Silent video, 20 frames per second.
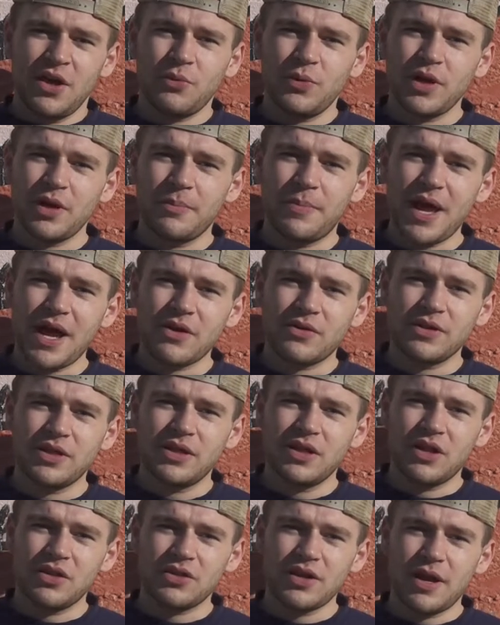and we are back with
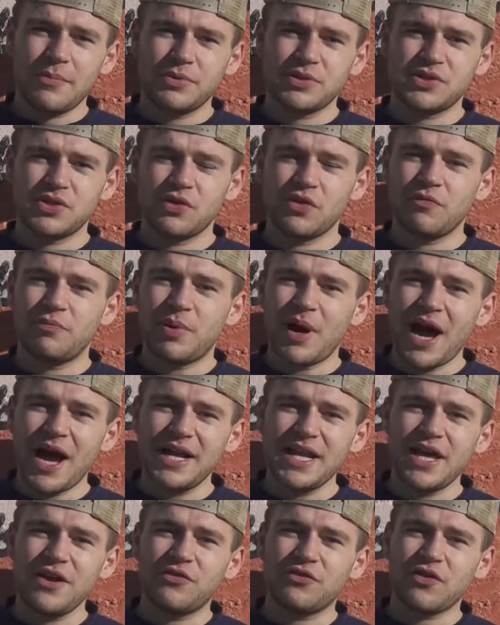another episode of Pie
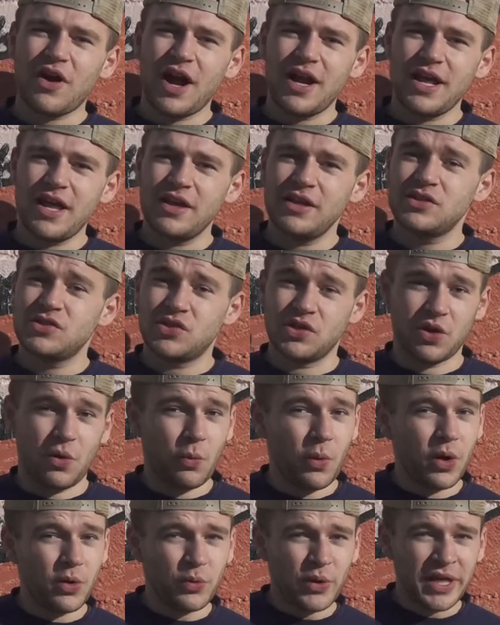Day Friday. Took a
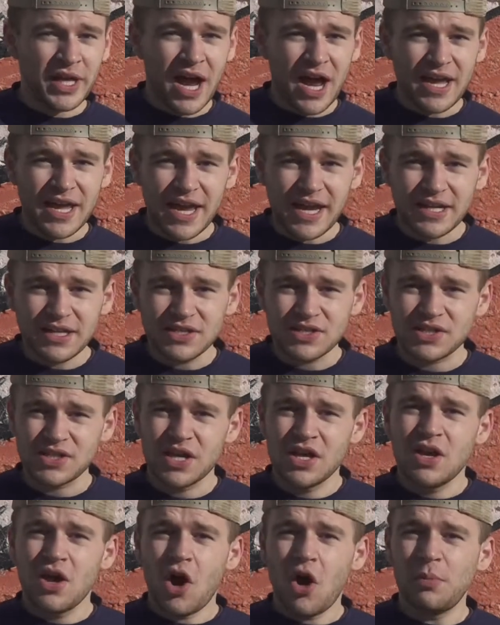1 week hiatus.
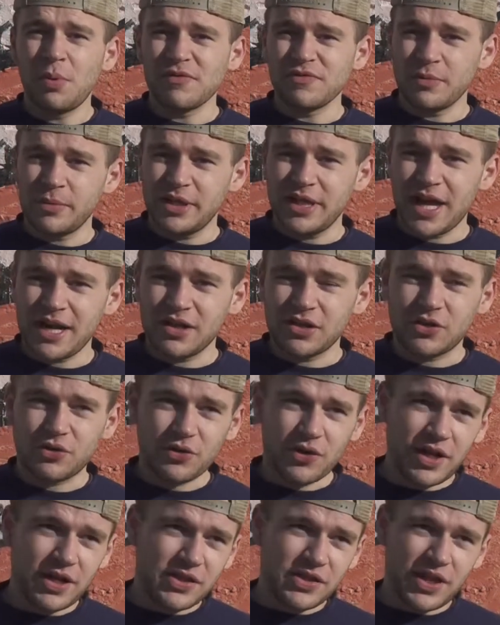Hope everybody had a
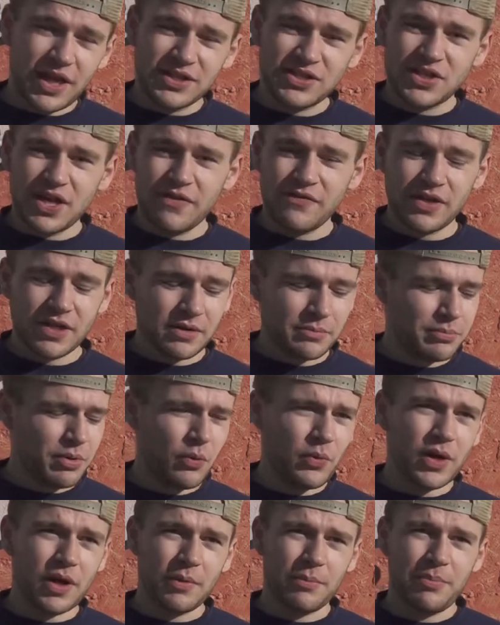great Thanksgiving,
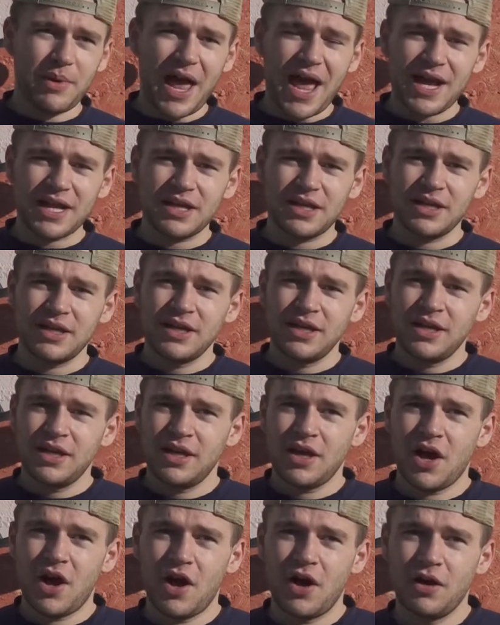but we are back.
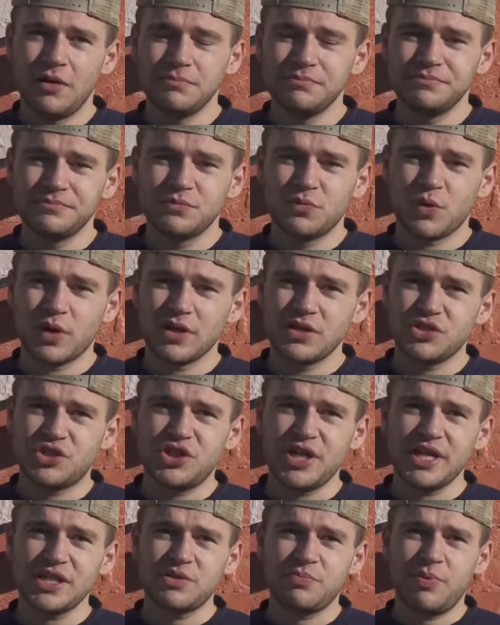We're at
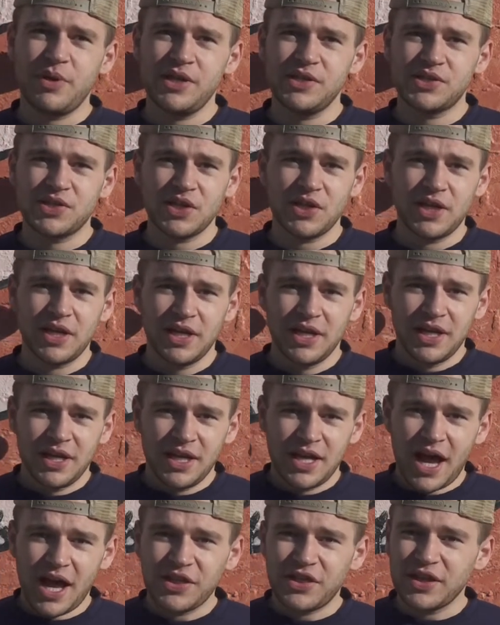Jet's Pizza.
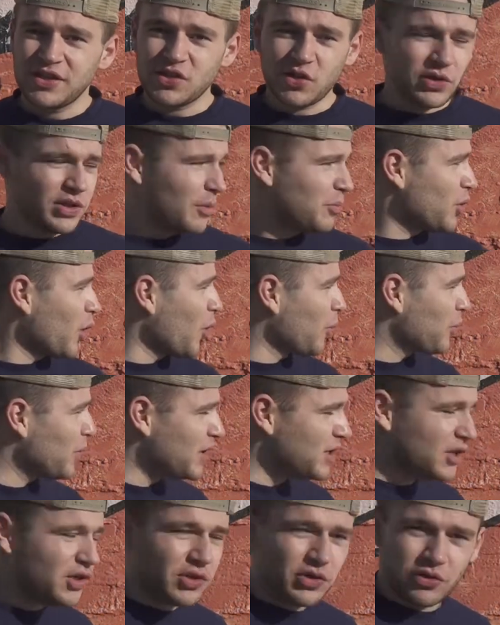I think it's only
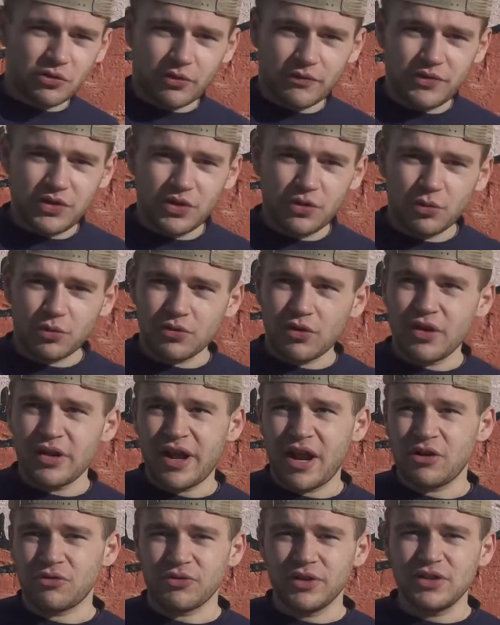appropriate to do the review. We're running
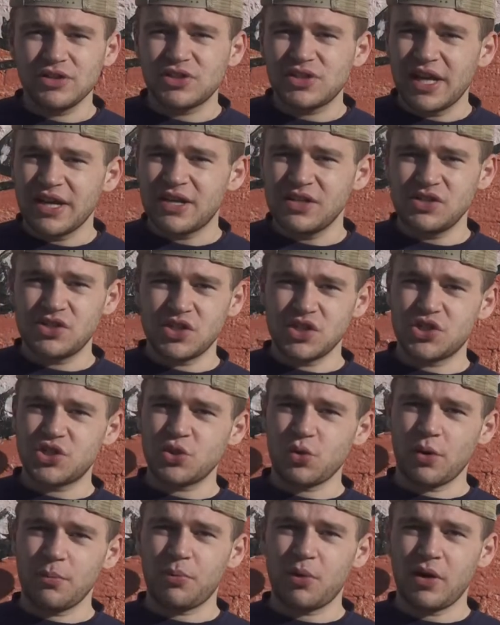out of real estate because it's a
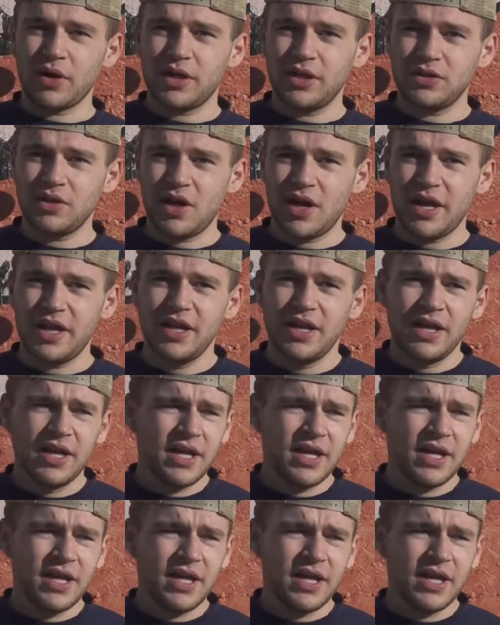short parking lot